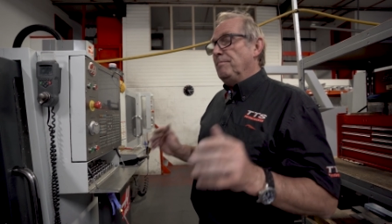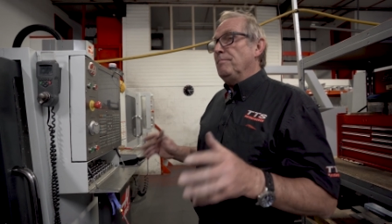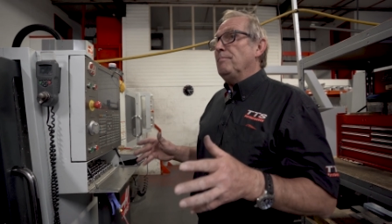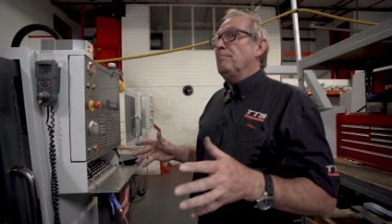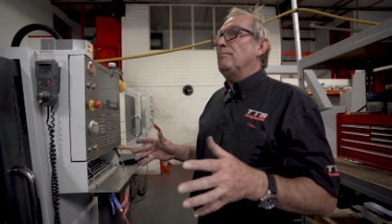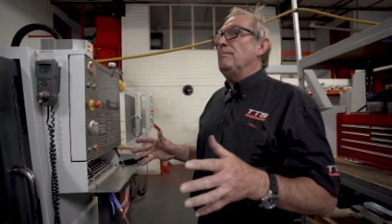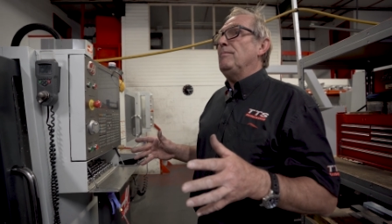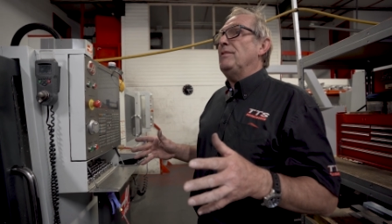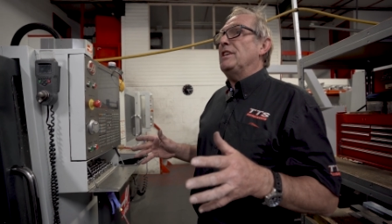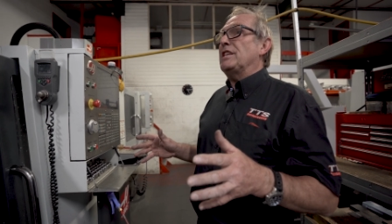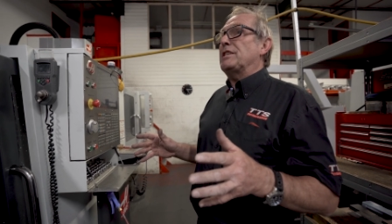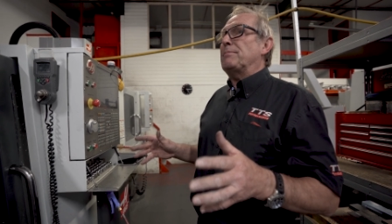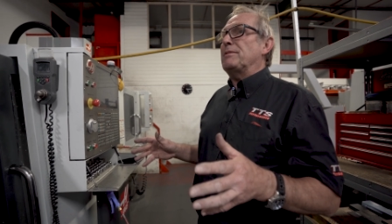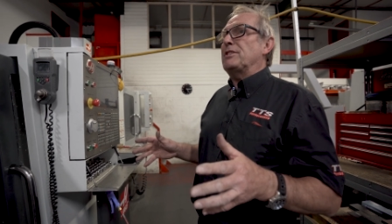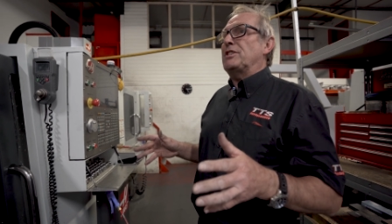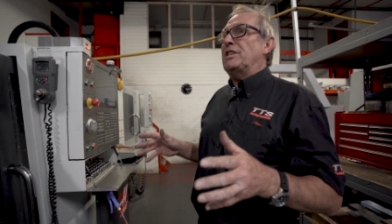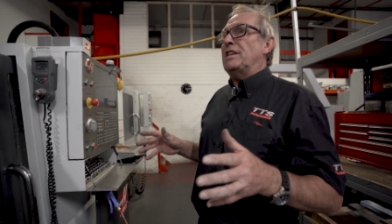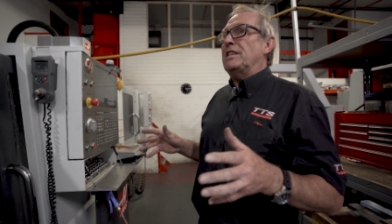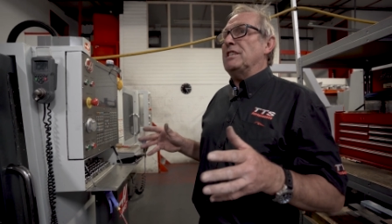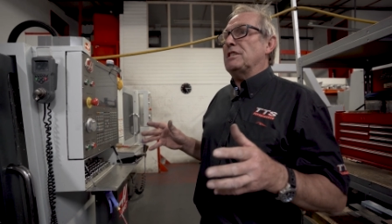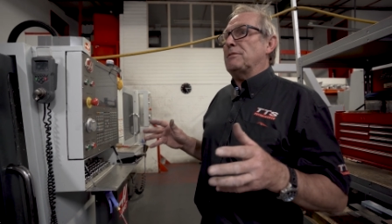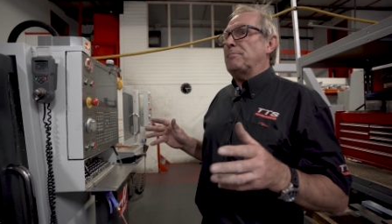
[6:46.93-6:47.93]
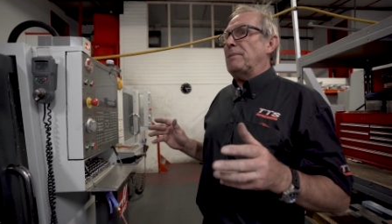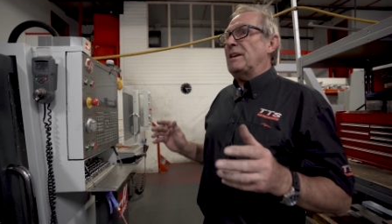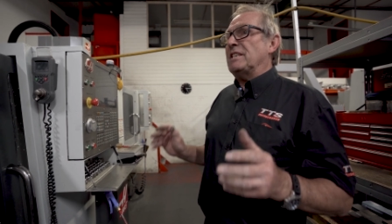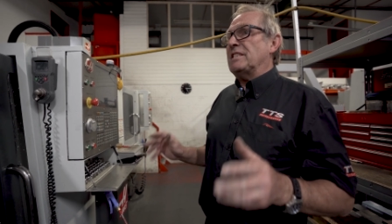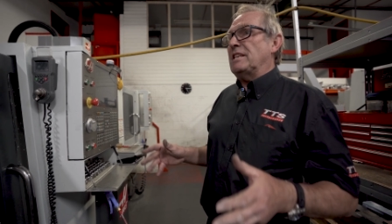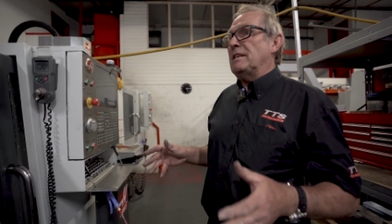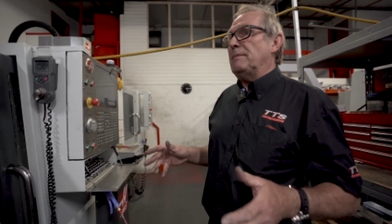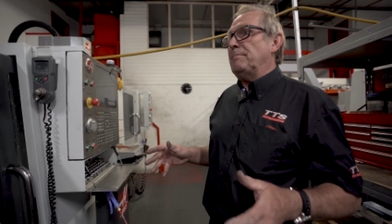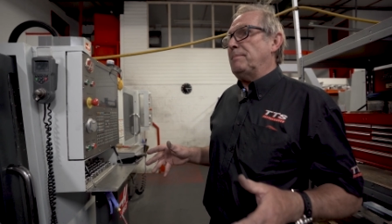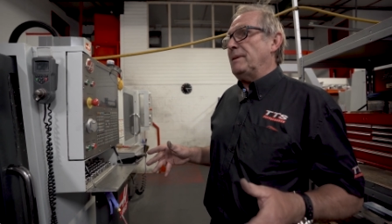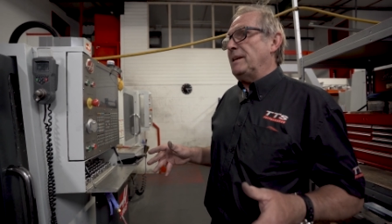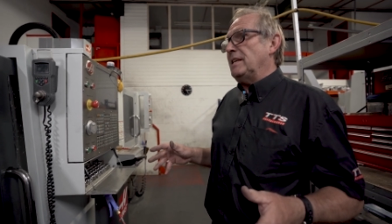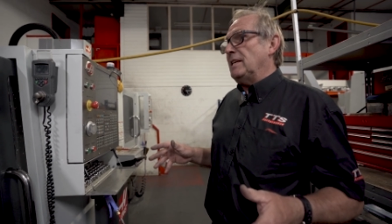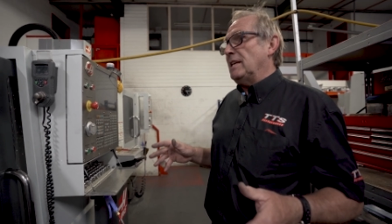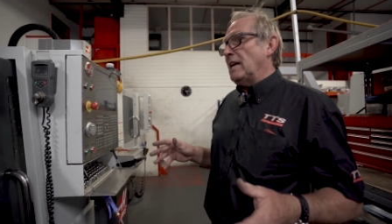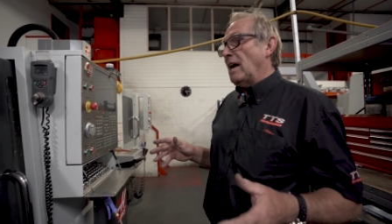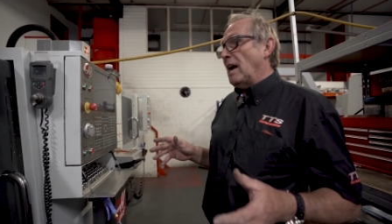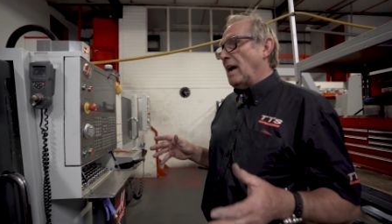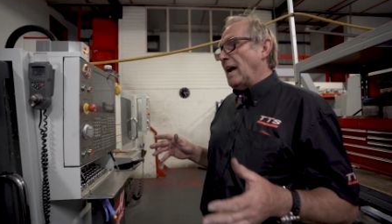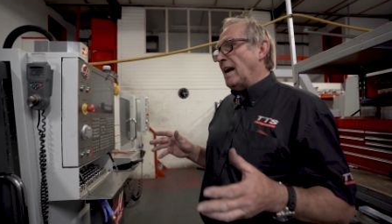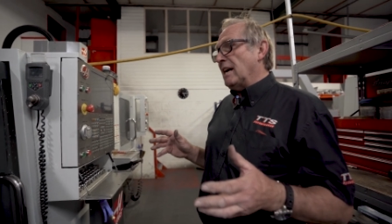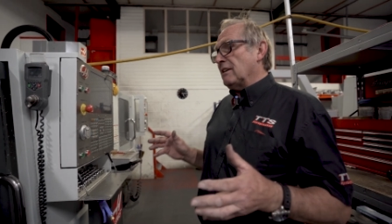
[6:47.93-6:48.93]
This machine has basically been
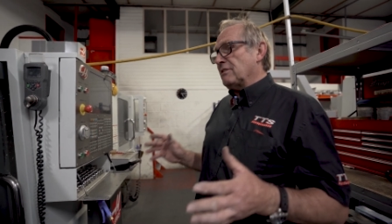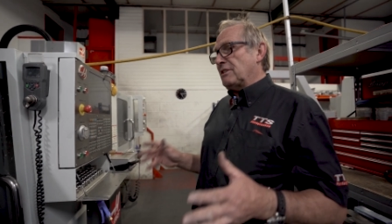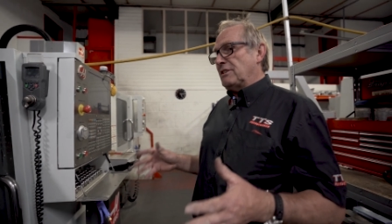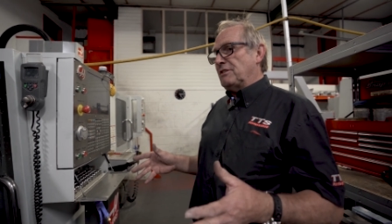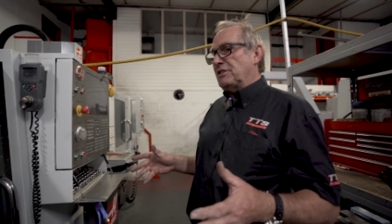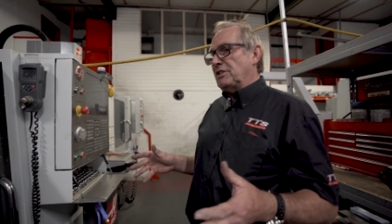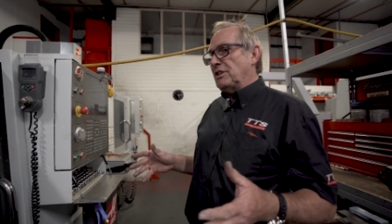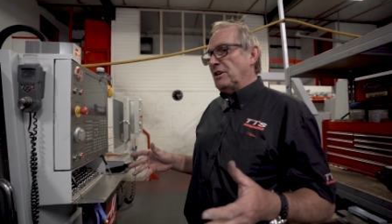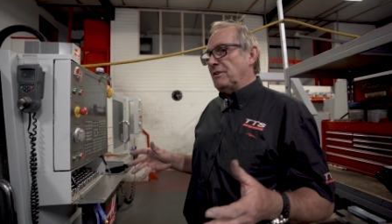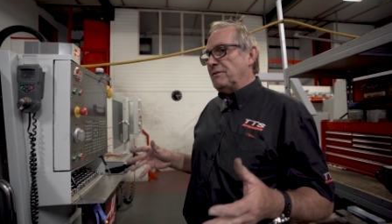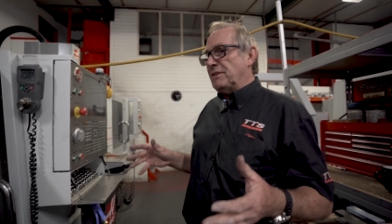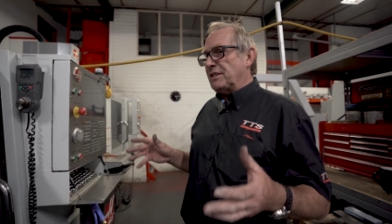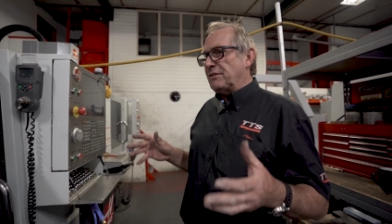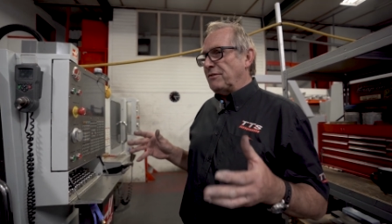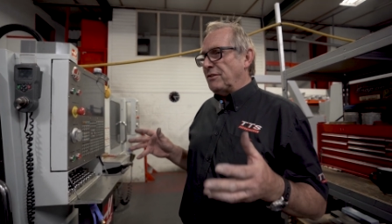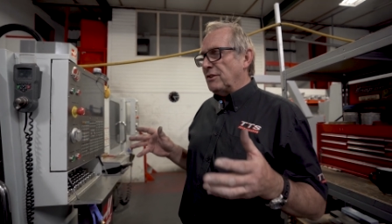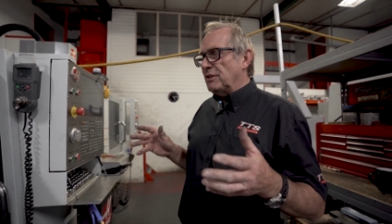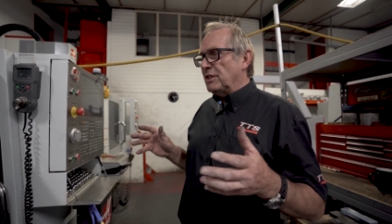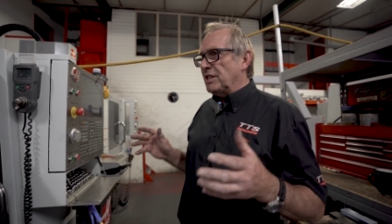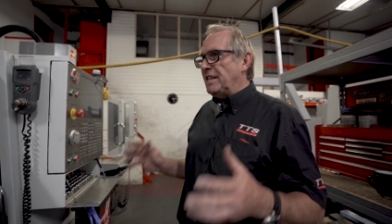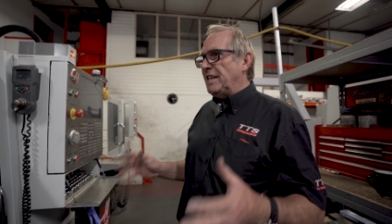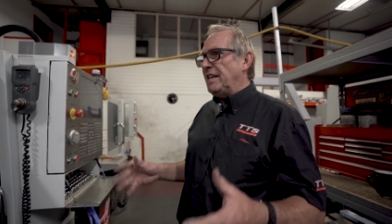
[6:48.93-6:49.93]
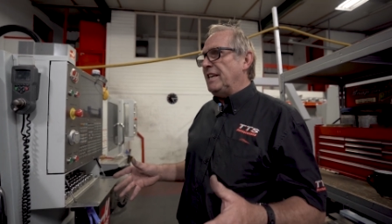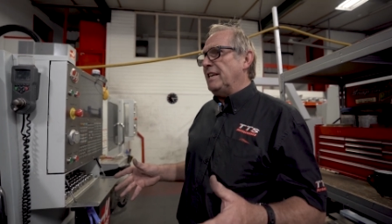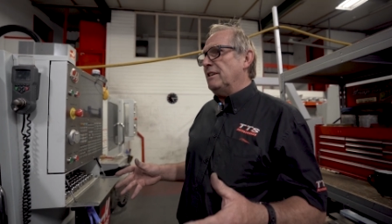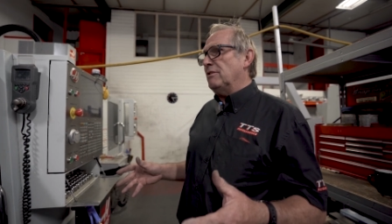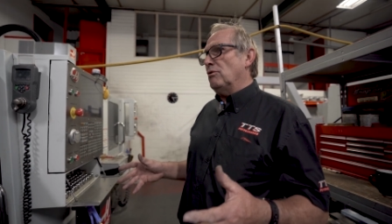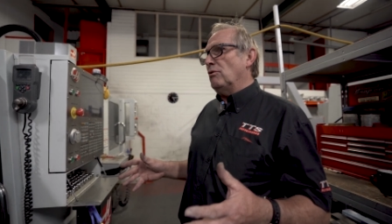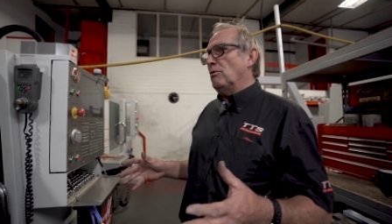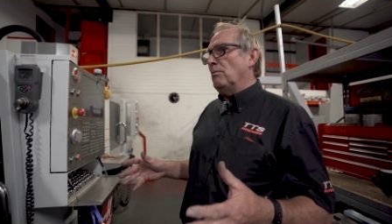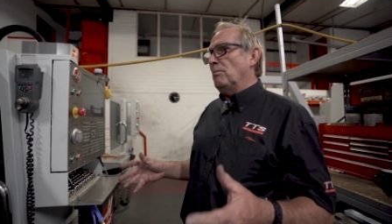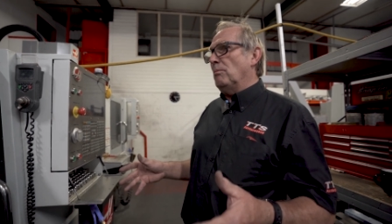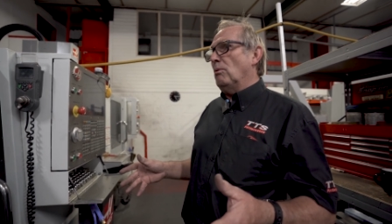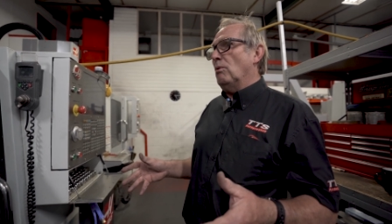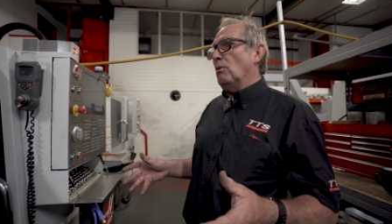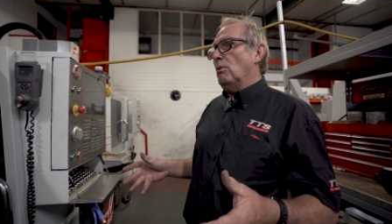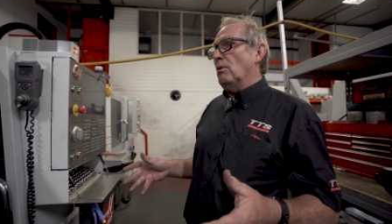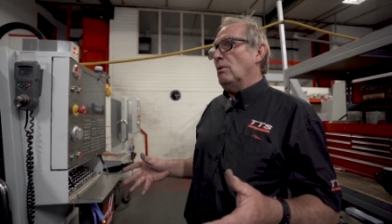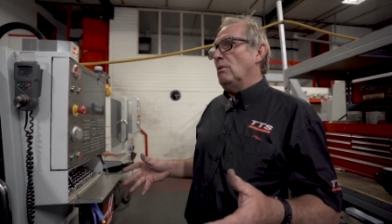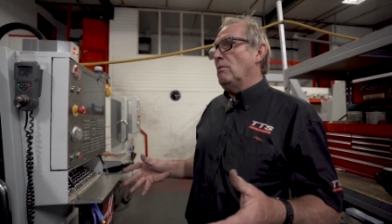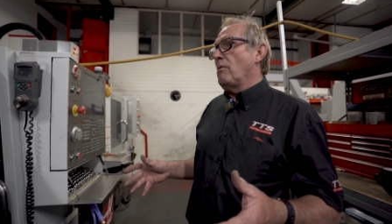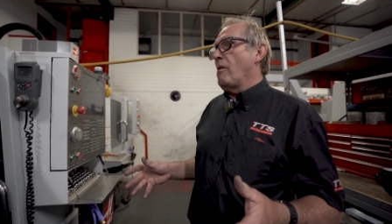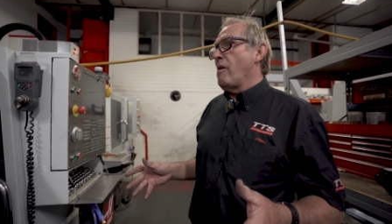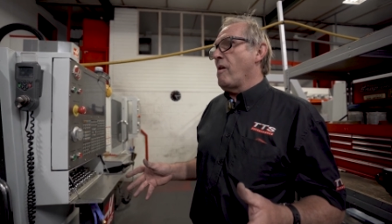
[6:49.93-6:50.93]
out of service for a year or more.